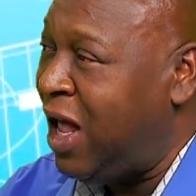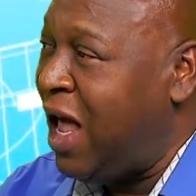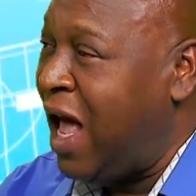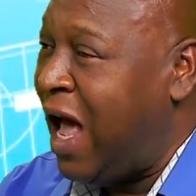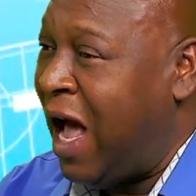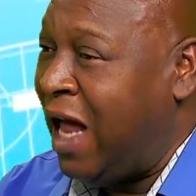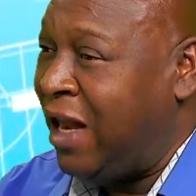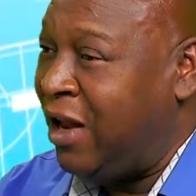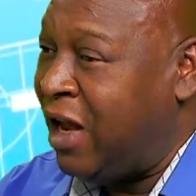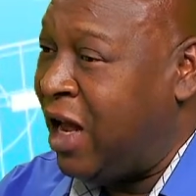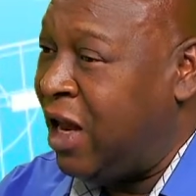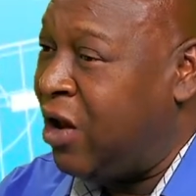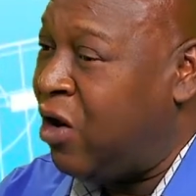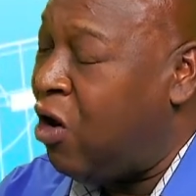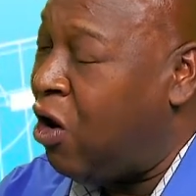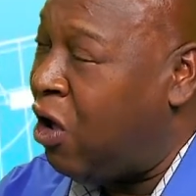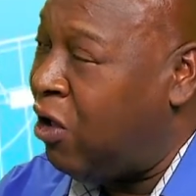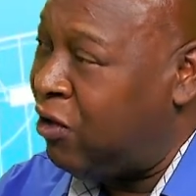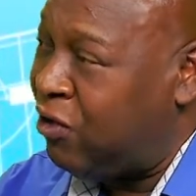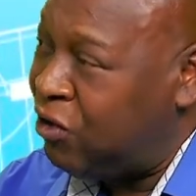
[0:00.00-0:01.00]
and it can
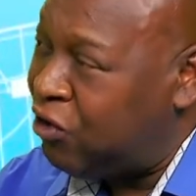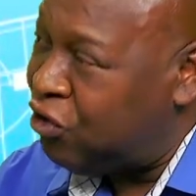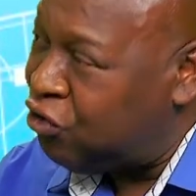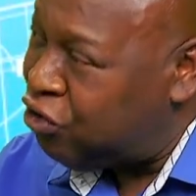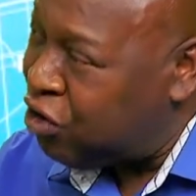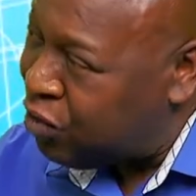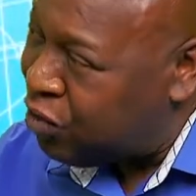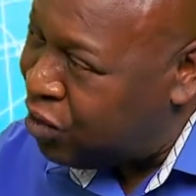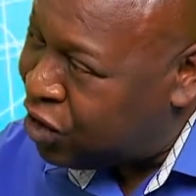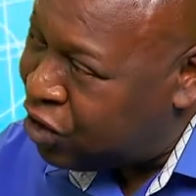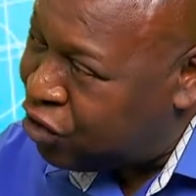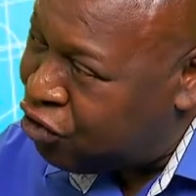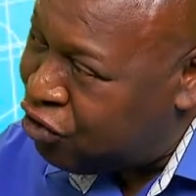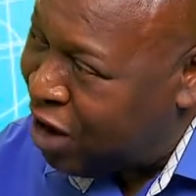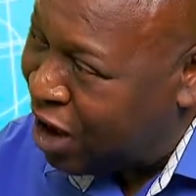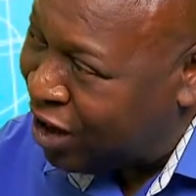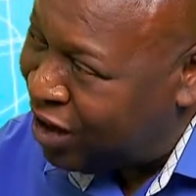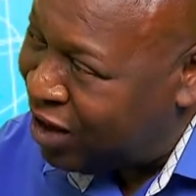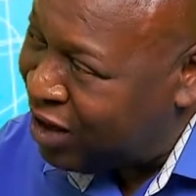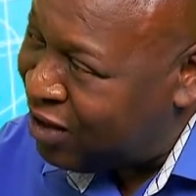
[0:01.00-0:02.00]
cause shrinkage
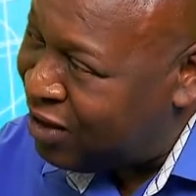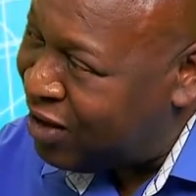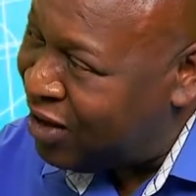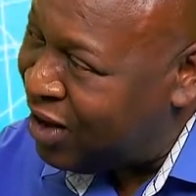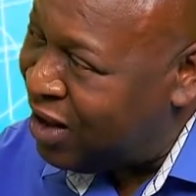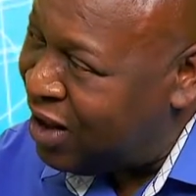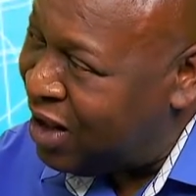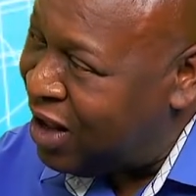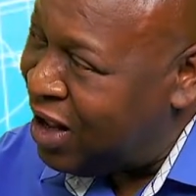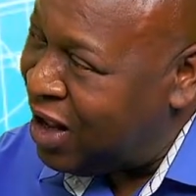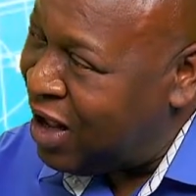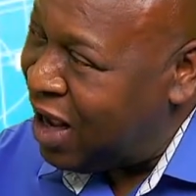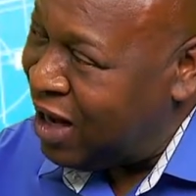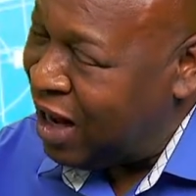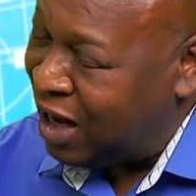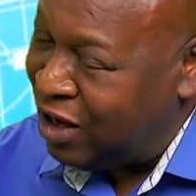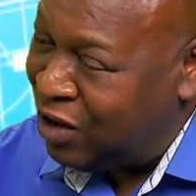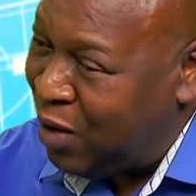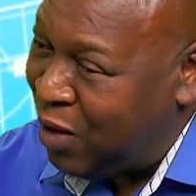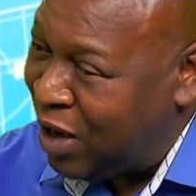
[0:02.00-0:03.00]
cracking. And
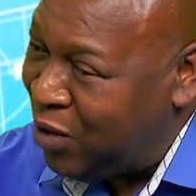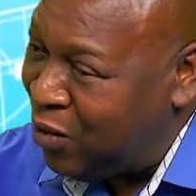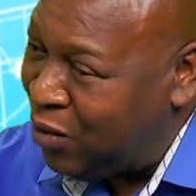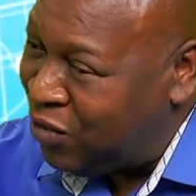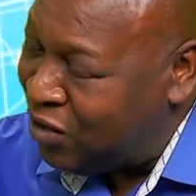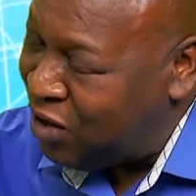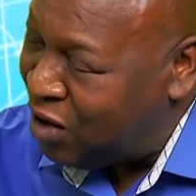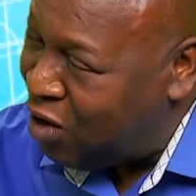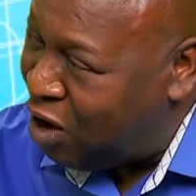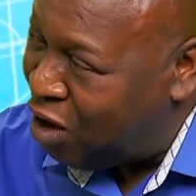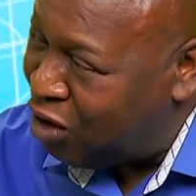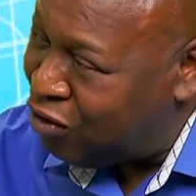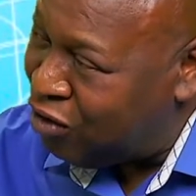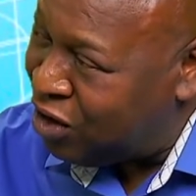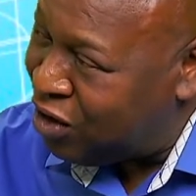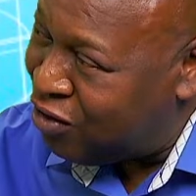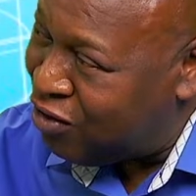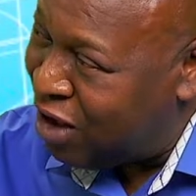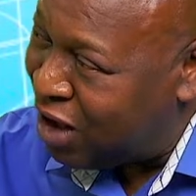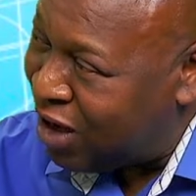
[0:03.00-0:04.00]
that is why you will see concrete
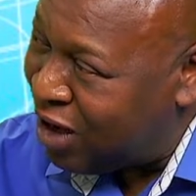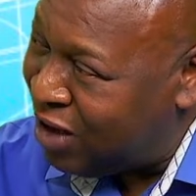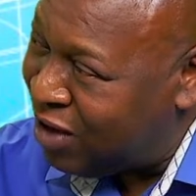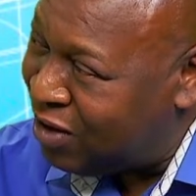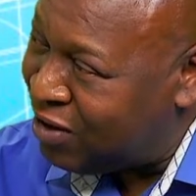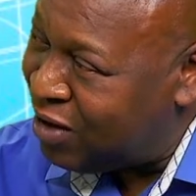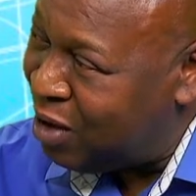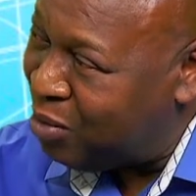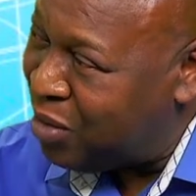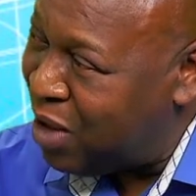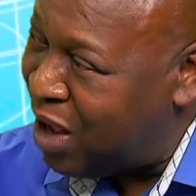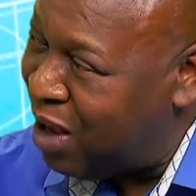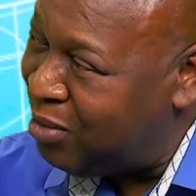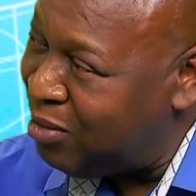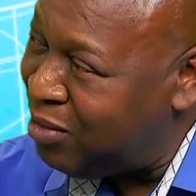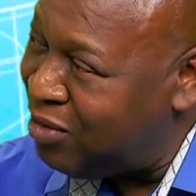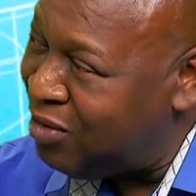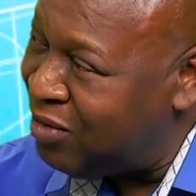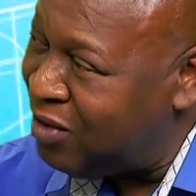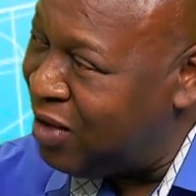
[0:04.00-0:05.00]
cracking
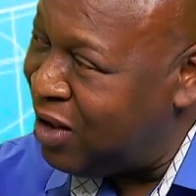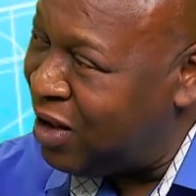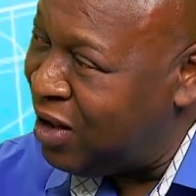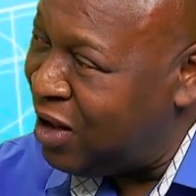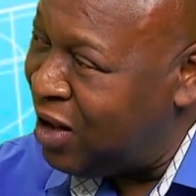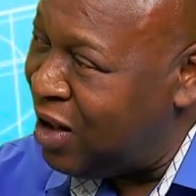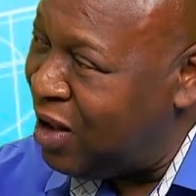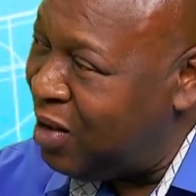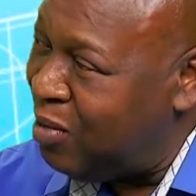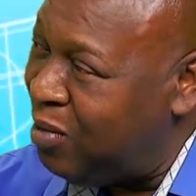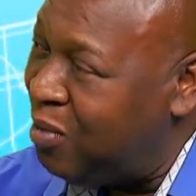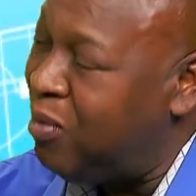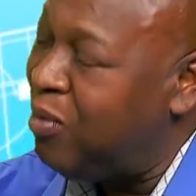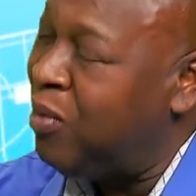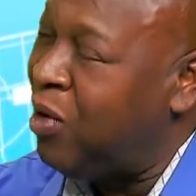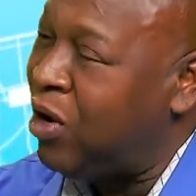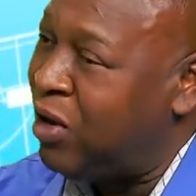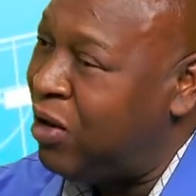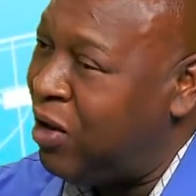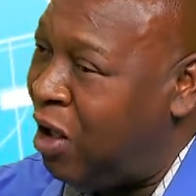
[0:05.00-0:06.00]
sometimes.
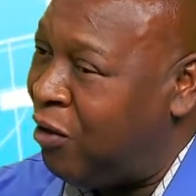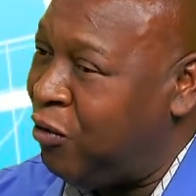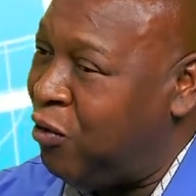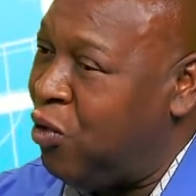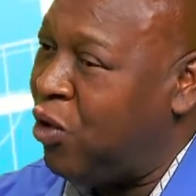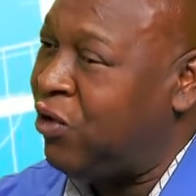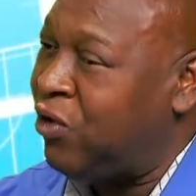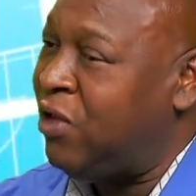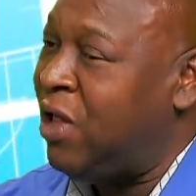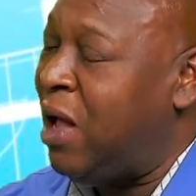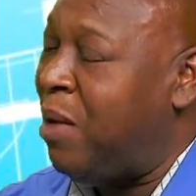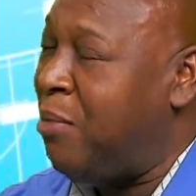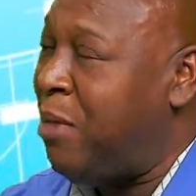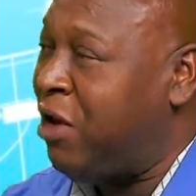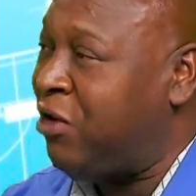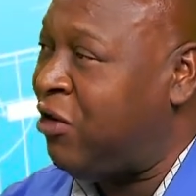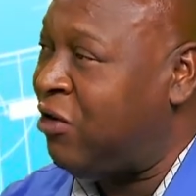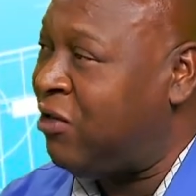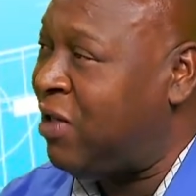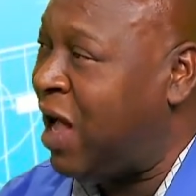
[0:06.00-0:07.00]
But of course, there are
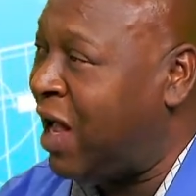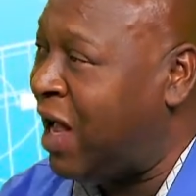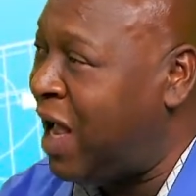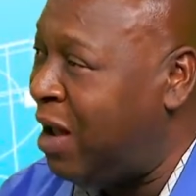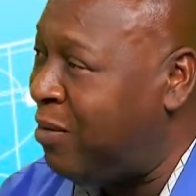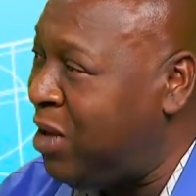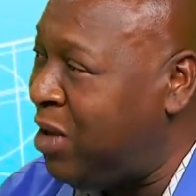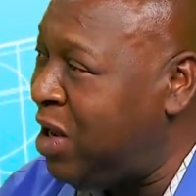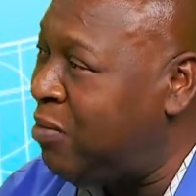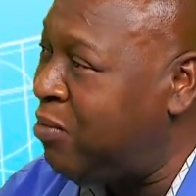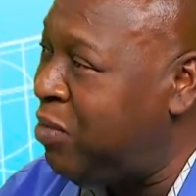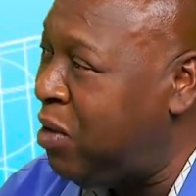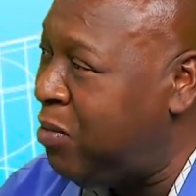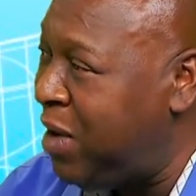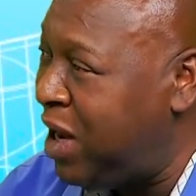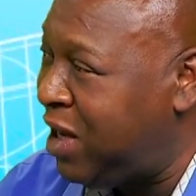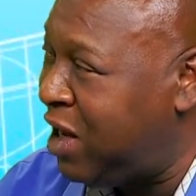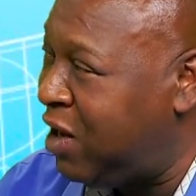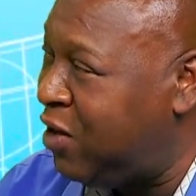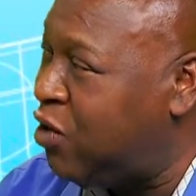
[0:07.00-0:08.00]
measures that can be
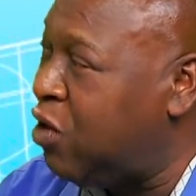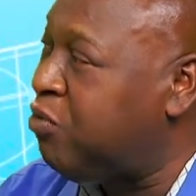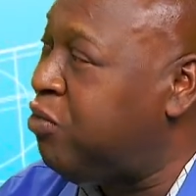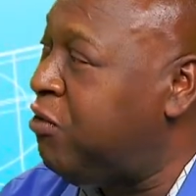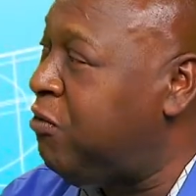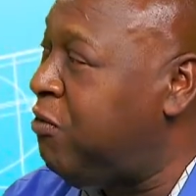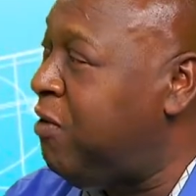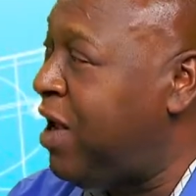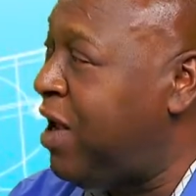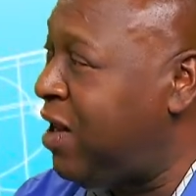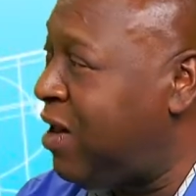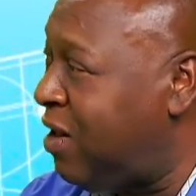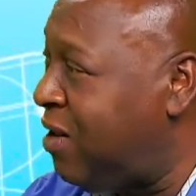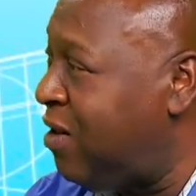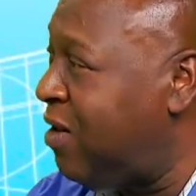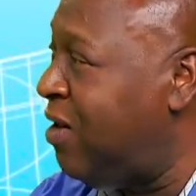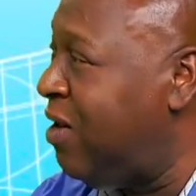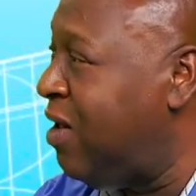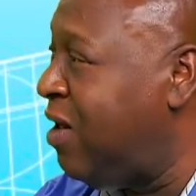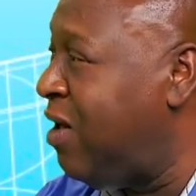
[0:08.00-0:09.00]
implemented to prevent
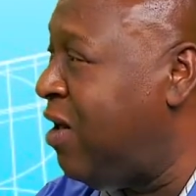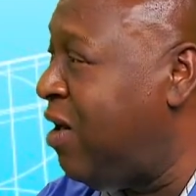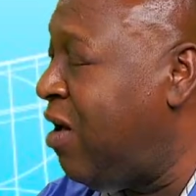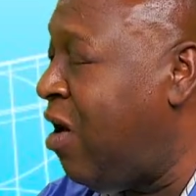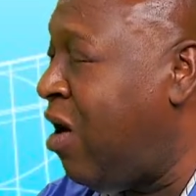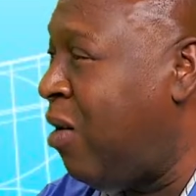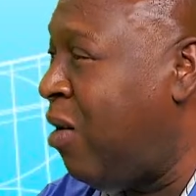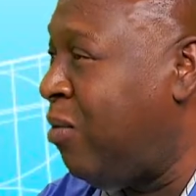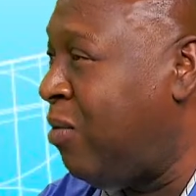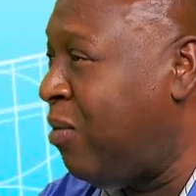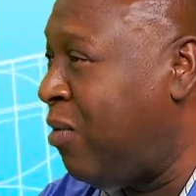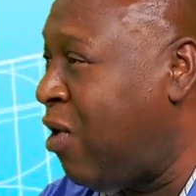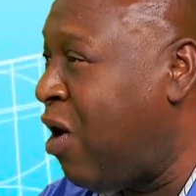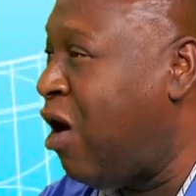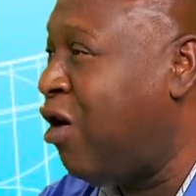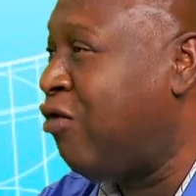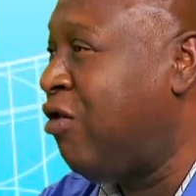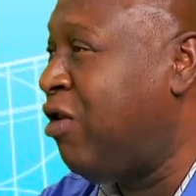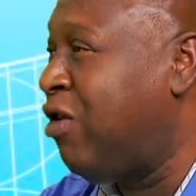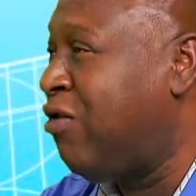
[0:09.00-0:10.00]

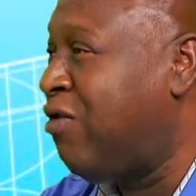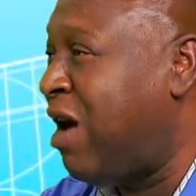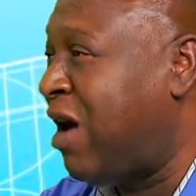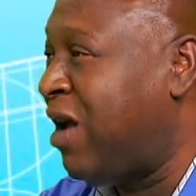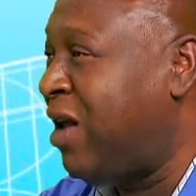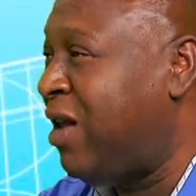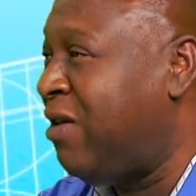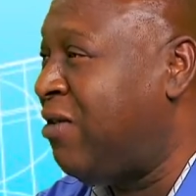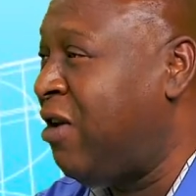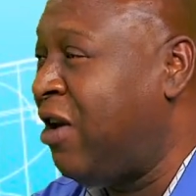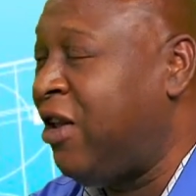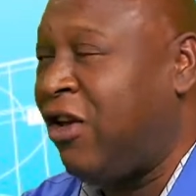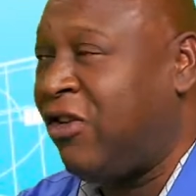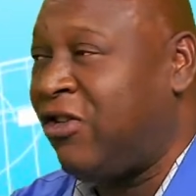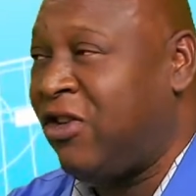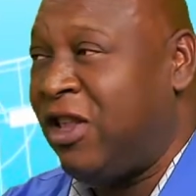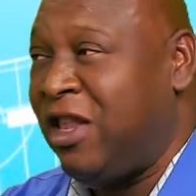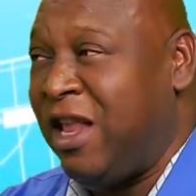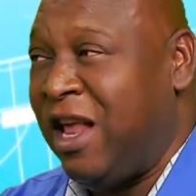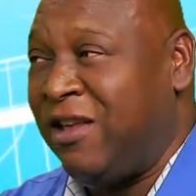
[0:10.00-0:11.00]
concrete cracking. So it
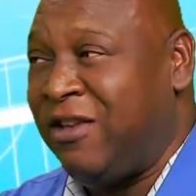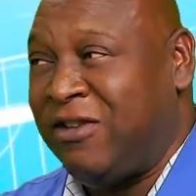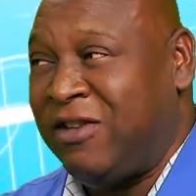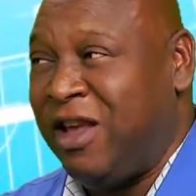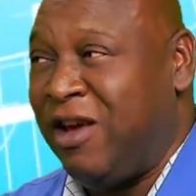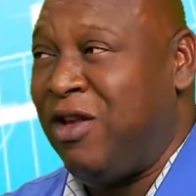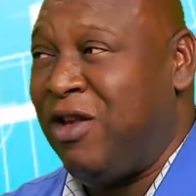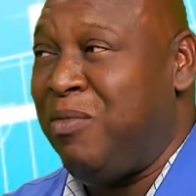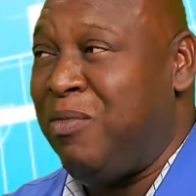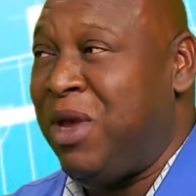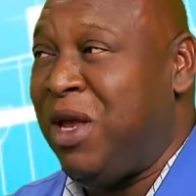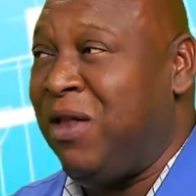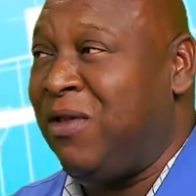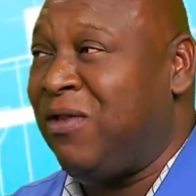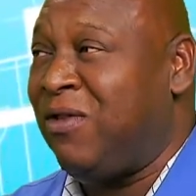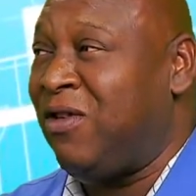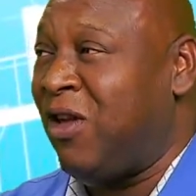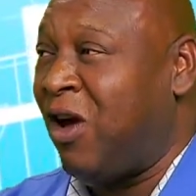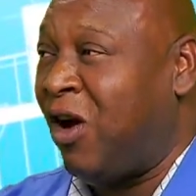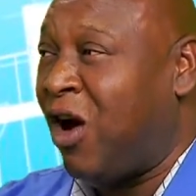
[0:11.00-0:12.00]
doesn't necessarily mean
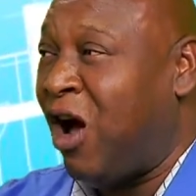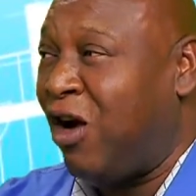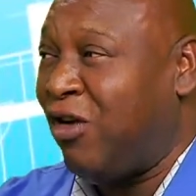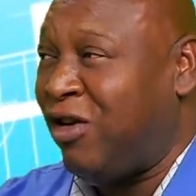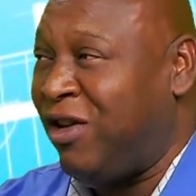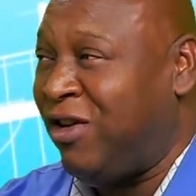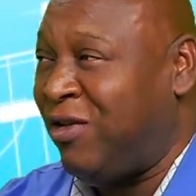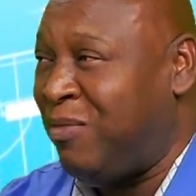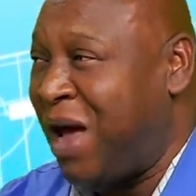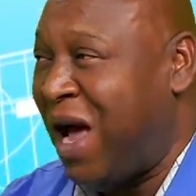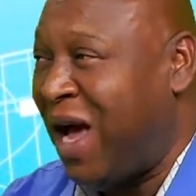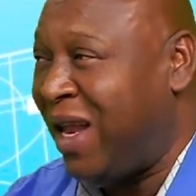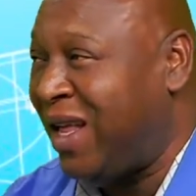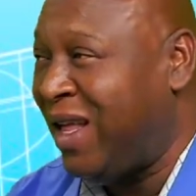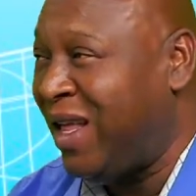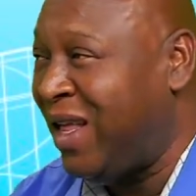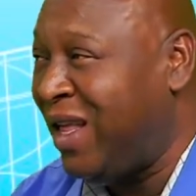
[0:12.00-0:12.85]
your concrete is bad.